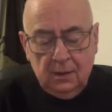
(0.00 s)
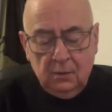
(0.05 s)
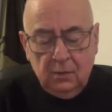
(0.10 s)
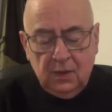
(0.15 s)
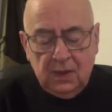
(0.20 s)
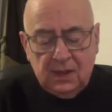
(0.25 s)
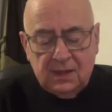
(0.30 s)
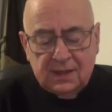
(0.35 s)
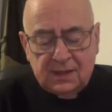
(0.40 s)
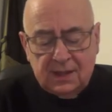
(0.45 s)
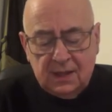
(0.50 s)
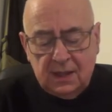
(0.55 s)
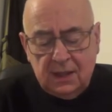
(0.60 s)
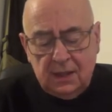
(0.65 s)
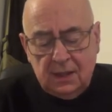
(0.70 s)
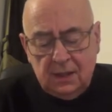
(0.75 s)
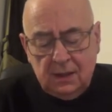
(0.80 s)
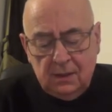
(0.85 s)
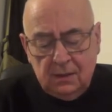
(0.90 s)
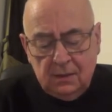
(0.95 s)
We
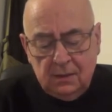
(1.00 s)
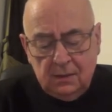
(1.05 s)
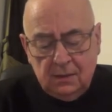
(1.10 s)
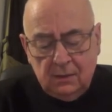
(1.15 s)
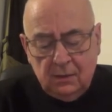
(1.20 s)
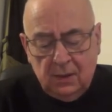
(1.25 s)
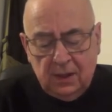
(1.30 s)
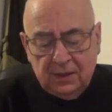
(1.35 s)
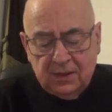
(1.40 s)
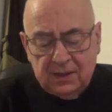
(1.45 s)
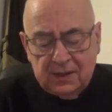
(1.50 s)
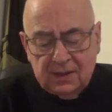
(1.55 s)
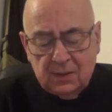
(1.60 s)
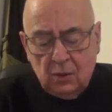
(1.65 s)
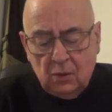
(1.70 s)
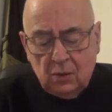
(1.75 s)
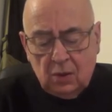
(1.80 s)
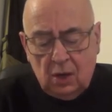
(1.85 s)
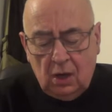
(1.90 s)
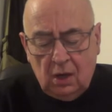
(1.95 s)
see where the
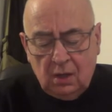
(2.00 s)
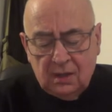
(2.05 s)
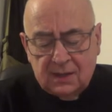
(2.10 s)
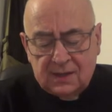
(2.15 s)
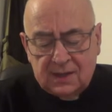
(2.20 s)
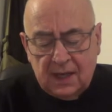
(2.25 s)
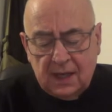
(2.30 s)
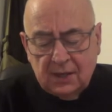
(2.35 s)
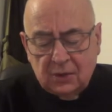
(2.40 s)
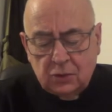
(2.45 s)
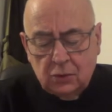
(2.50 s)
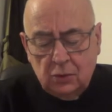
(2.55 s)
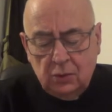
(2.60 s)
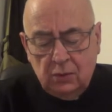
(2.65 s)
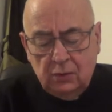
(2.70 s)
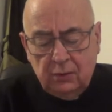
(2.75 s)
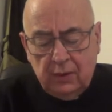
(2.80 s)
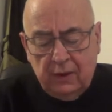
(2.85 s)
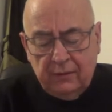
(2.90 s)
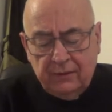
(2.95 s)
so-called sexual
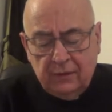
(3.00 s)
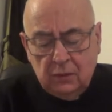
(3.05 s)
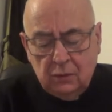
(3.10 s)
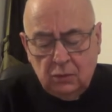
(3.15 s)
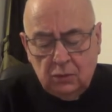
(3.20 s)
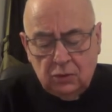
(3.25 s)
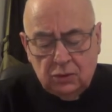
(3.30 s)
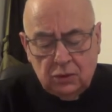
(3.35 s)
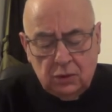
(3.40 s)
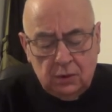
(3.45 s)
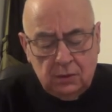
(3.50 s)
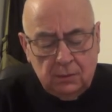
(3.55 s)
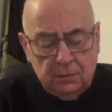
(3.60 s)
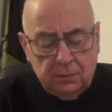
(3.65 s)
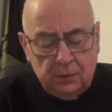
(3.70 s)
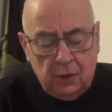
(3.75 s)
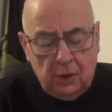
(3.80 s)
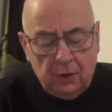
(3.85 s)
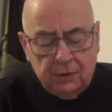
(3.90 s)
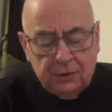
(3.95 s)
revolution
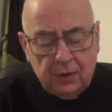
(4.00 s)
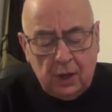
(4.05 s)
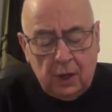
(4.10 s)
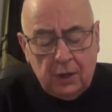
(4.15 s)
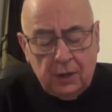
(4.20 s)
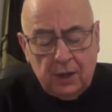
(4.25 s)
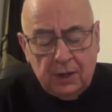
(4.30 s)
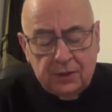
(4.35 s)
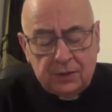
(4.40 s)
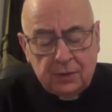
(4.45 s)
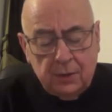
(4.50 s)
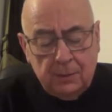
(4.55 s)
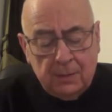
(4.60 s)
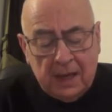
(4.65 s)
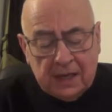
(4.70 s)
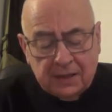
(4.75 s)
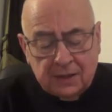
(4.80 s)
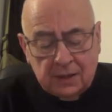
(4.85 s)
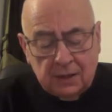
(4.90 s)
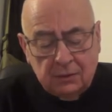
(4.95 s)
brought on a
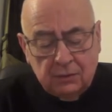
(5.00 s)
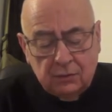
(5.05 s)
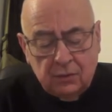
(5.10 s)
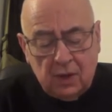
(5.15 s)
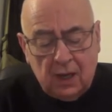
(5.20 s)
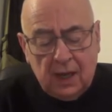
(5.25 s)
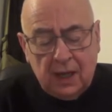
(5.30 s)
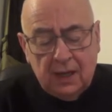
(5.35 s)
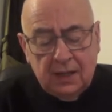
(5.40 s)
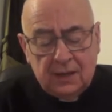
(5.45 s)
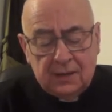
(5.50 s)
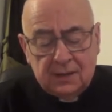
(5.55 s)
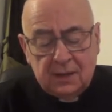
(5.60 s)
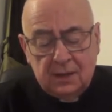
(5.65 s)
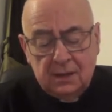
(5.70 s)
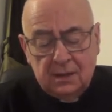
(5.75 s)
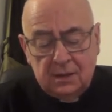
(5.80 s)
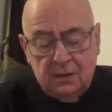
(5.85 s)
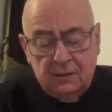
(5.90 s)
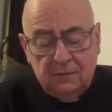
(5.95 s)
dramatic rise
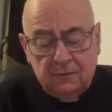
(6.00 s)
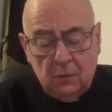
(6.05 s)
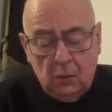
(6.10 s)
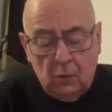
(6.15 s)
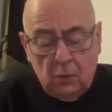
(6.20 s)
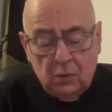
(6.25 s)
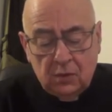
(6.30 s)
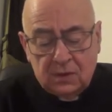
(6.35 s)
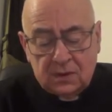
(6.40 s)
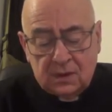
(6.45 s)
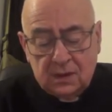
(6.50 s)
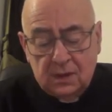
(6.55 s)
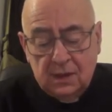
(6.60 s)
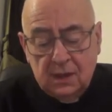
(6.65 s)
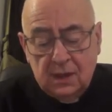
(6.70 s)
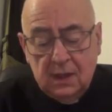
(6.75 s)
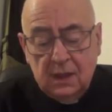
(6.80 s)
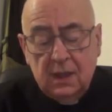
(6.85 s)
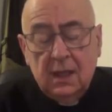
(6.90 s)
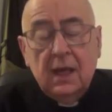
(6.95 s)
in divorce
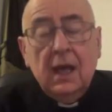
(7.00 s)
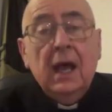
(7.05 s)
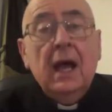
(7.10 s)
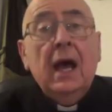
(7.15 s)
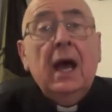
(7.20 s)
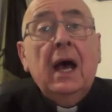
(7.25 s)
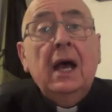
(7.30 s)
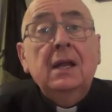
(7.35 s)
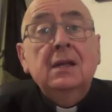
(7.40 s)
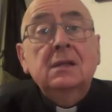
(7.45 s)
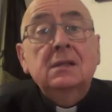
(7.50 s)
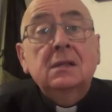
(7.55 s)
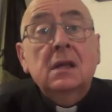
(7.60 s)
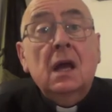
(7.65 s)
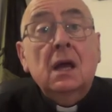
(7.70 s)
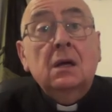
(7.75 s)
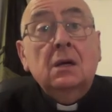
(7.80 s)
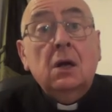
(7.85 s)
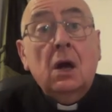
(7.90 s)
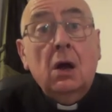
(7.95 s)
and
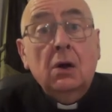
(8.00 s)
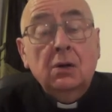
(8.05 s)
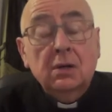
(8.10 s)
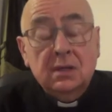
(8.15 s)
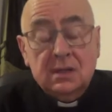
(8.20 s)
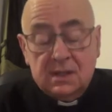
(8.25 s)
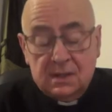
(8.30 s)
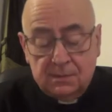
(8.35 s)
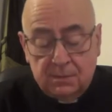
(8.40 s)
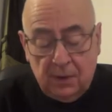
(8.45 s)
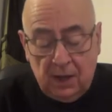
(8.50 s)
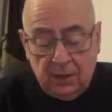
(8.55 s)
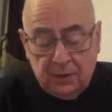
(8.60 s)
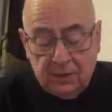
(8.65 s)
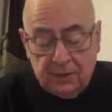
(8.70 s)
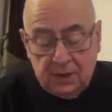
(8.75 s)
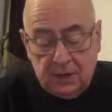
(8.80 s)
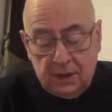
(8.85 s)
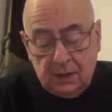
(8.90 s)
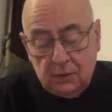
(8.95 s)
a
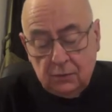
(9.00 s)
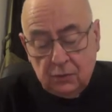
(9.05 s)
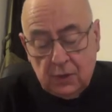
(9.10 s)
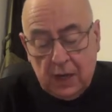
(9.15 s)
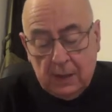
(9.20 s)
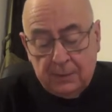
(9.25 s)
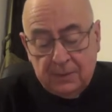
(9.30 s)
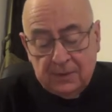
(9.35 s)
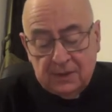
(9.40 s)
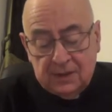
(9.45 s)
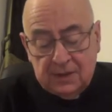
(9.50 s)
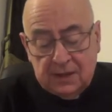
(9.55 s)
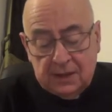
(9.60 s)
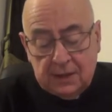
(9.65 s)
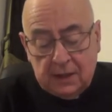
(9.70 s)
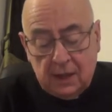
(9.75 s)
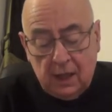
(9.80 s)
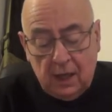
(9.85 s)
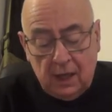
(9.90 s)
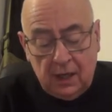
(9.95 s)
corresponding rapid
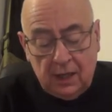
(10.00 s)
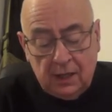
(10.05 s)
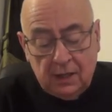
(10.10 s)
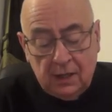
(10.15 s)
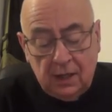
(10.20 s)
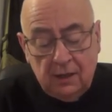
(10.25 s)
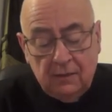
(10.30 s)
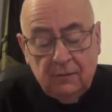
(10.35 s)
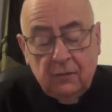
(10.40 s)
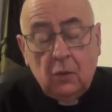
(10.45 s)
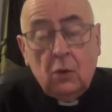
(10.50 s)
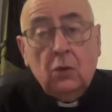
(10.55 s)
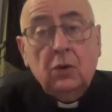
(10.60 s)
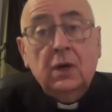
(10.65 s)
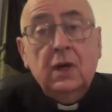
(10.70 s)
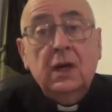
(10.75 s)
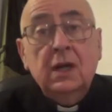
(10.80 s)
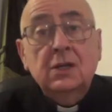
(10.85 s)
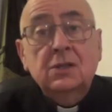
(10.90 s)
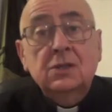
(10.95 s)
decline in
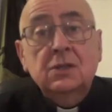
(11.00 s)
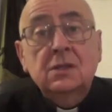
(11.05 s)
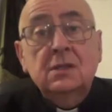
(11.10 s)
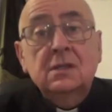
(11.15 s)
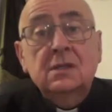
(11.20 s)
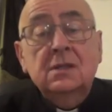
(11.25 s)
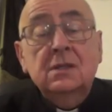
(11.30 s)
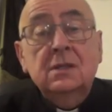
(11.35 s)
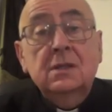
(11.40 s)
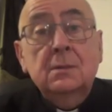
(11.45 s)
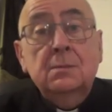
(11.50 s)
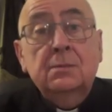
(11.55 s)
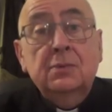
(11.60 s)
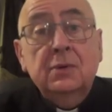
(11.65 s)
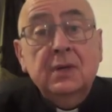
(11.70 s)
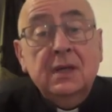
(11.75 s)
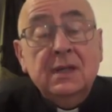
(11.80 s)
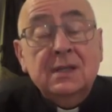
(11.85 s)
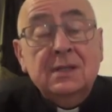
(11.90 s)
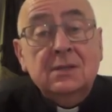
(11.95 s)
vocations to the
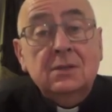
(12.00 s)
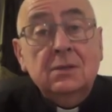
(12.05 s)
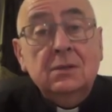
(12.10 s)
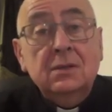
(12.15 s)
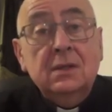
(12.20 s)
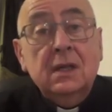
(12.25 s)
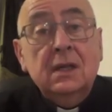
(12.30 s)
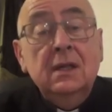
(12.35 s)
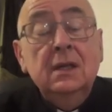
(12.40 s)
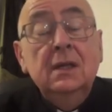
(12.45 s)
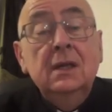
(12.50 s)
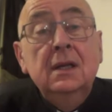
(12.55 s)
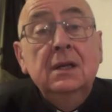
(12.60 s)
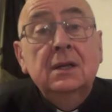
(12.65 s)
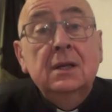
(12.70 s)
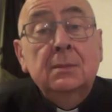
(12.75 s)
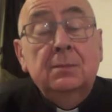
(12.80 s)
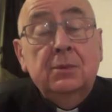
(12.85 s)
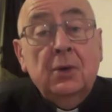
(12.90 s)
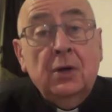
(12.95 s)
priesthood,
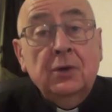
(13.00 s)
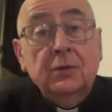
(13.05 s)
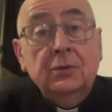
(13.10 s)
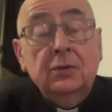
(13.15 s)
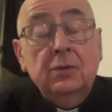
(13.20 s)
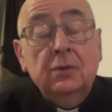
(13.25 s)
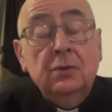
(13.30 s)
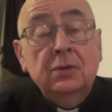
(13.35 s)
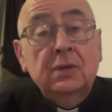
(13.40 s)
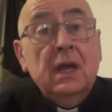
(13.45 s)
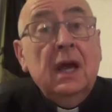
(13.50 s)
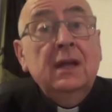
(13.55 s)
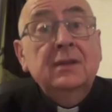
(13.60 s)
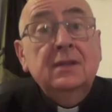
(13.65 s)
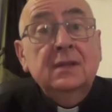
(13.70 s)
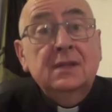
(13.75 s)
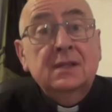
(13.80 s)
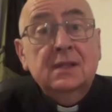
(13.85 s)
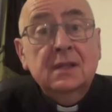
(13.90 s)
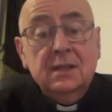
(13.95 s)
the brotherhood and
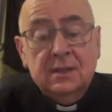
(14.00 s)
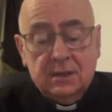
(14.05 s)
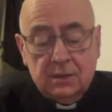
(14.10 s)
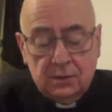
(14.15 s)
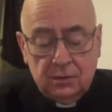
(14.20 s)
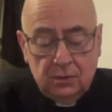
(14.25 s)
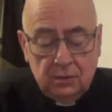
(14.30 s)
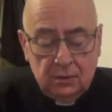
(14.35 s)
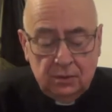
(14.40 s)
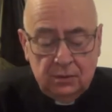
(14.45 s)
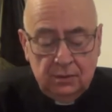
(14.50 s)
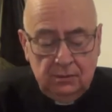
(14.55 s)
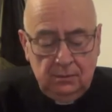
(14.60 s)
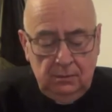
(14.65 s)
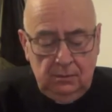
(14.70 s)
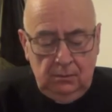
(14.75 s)
the sisterhood.